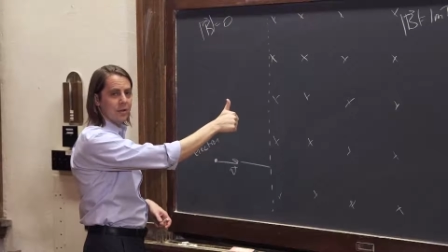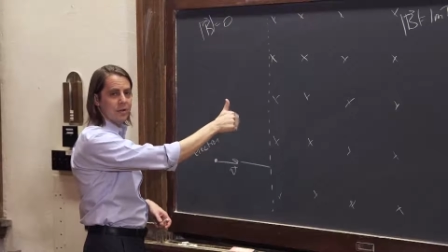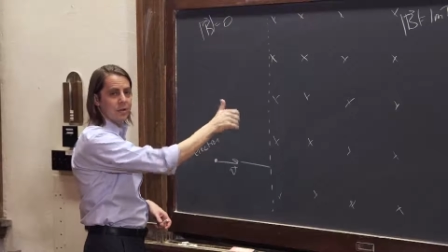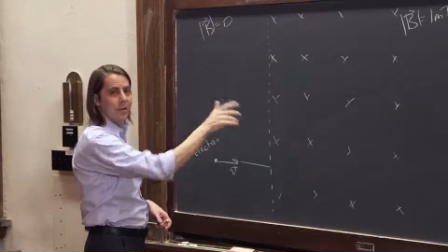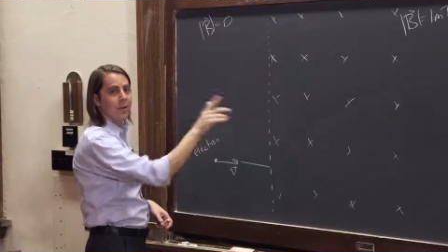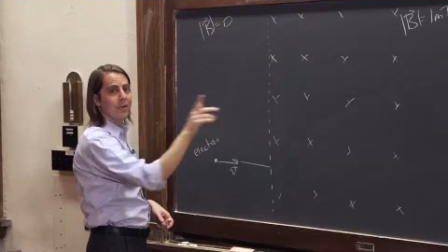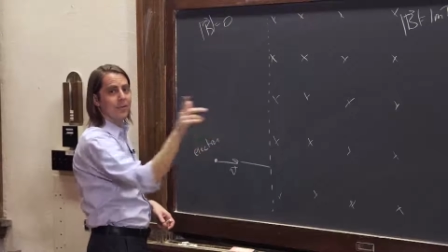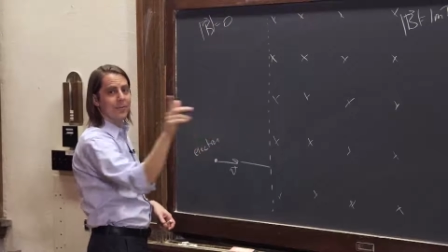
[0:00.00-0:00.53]

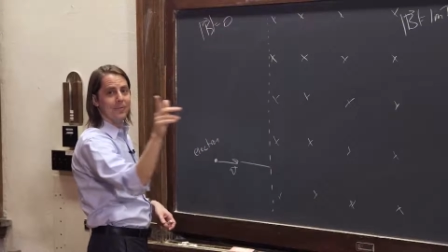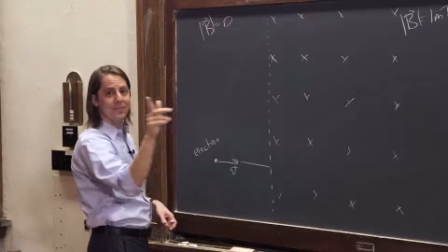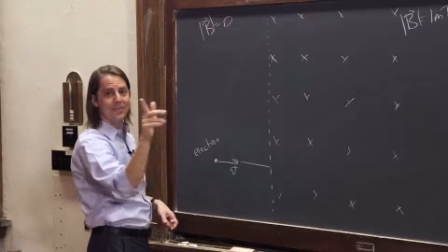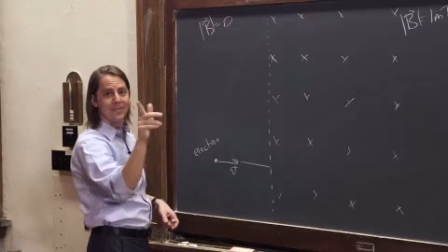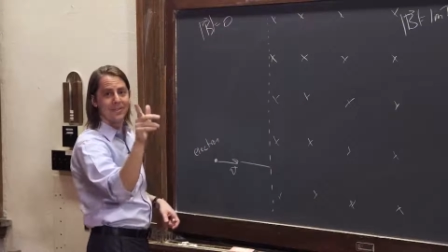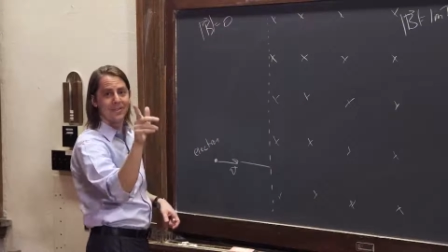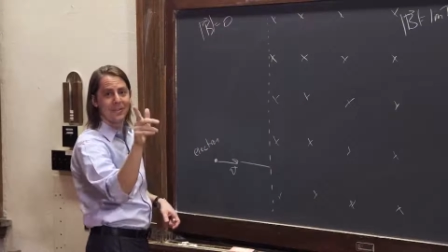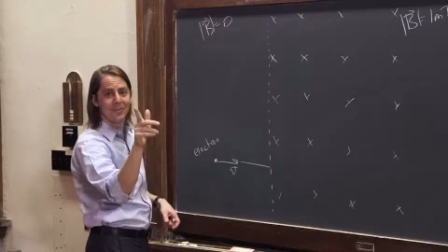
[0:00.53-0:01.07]
No,
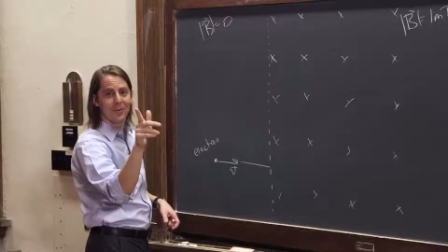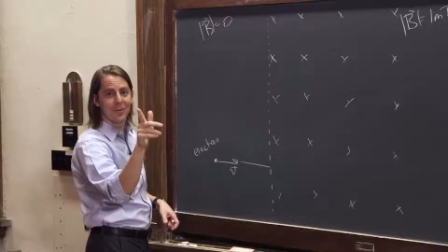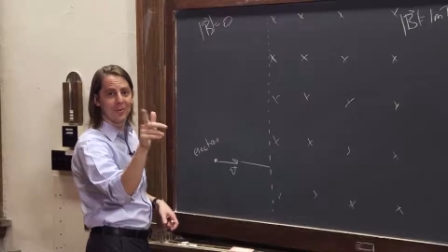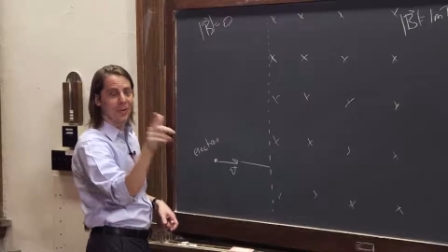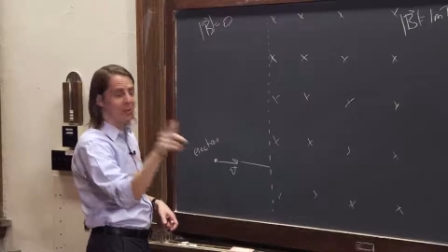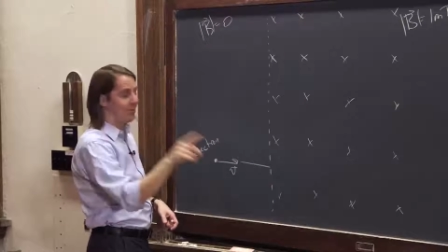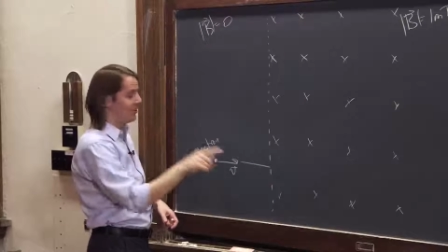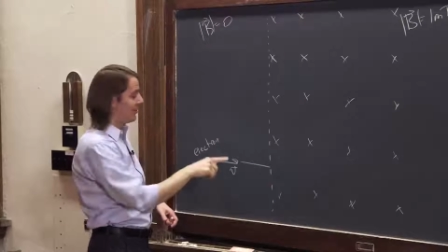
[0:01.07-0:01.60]
it's not going to
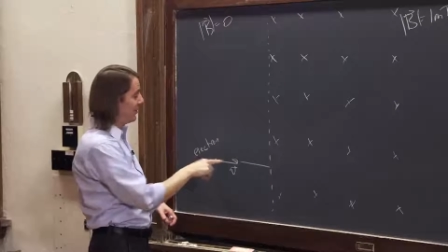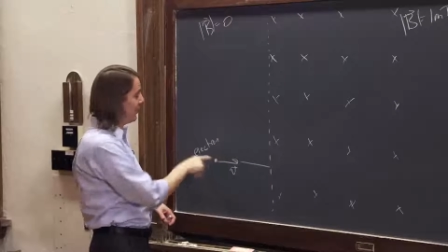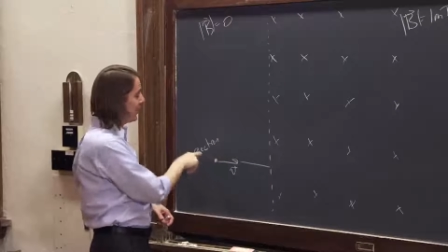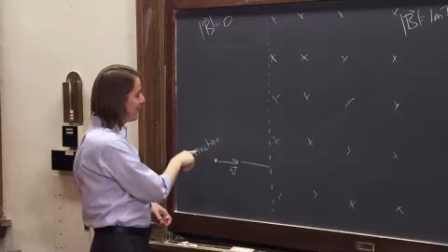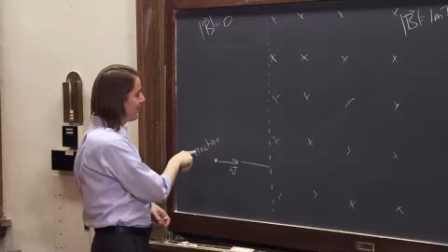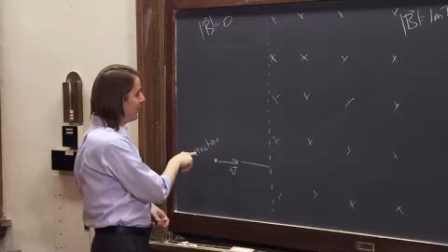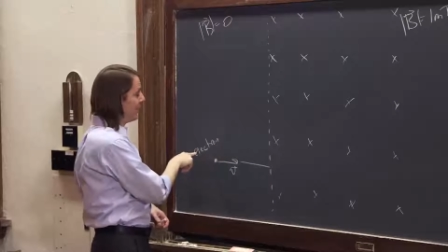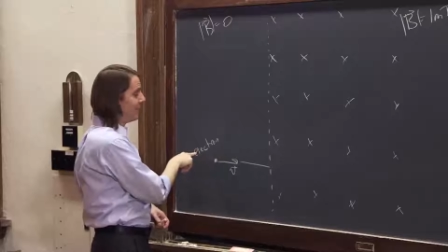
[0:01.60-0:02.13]
be up. It's an
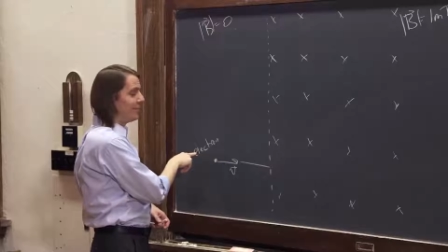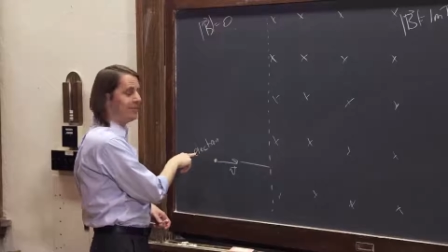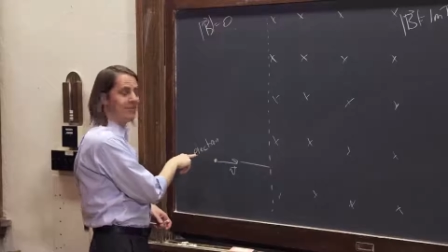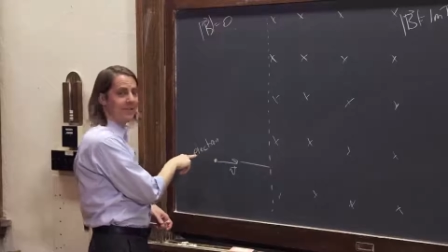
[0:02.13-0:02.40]
electron.